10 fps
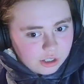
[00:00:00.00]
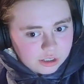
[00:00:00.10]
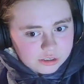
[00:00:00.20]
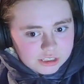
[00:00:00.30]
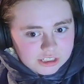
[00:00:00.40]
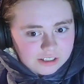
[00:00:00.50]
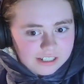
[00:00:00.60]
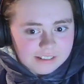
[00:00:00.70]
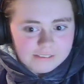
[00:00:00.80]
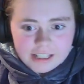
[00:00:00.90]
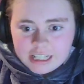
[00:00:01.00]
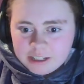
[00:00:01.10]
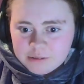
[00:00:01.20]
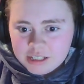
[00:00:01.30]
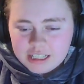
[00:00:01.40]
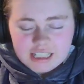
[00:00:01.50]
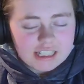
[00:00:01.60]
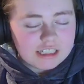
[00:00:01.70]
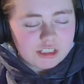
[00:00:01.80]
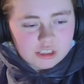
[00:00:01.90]
Cole's story right now.
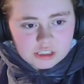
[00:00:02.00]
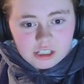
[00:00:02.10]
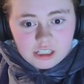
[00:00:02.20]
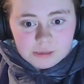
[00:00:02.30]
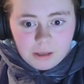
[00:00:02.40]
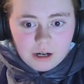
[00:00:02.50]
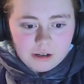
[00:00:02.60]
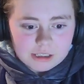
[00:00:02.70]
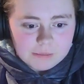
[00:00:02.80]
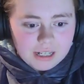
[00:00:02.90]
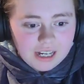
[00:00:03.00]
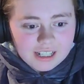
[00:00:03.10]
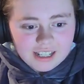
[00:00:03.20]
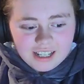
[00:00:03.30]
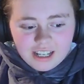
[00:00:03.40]
He has just gotten his powers back.